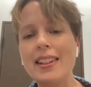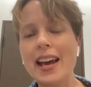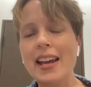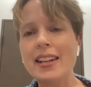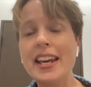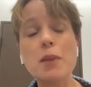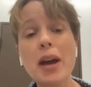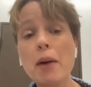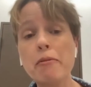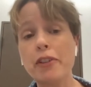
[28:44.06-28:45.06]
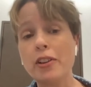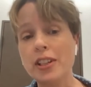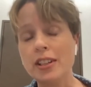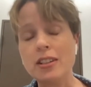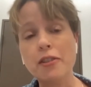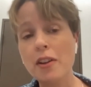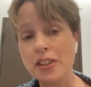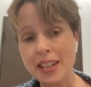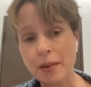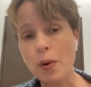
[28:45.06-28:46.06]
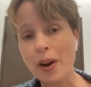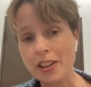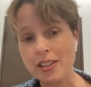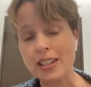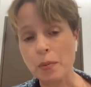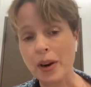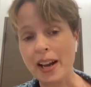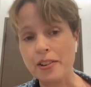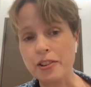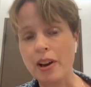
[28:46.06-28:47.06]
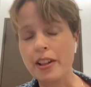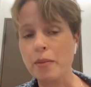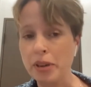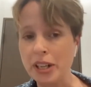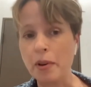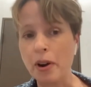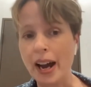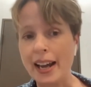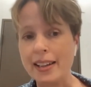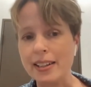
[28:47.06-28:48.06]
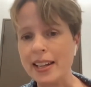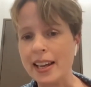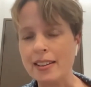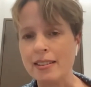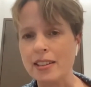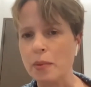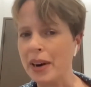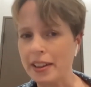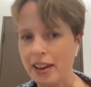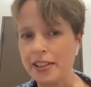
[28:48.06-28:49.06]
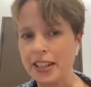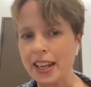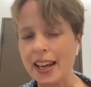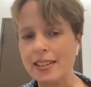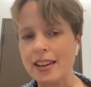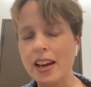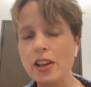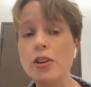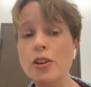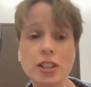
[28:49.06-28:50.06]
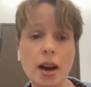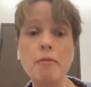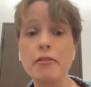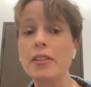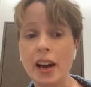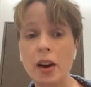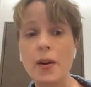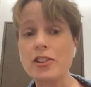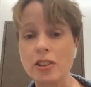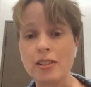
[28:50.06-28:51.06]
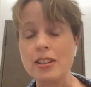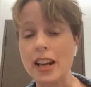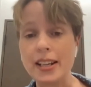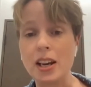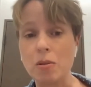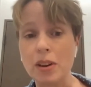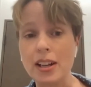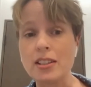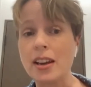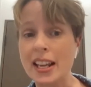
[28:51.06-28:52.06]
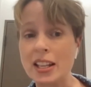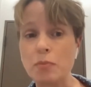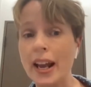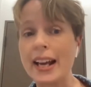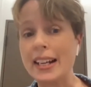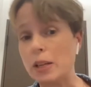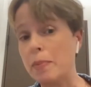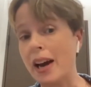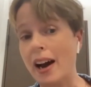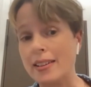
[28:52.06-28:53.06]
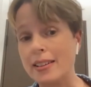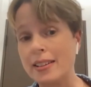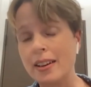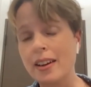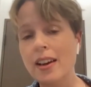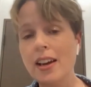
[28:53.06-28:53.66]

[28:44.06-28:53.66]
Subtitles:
And then they can be upvoted. So if you have the same question as someone else, rather than putting up your hand and then someone else asking it, you can just upvote their question on Slido. And so it gets more likely to be asked.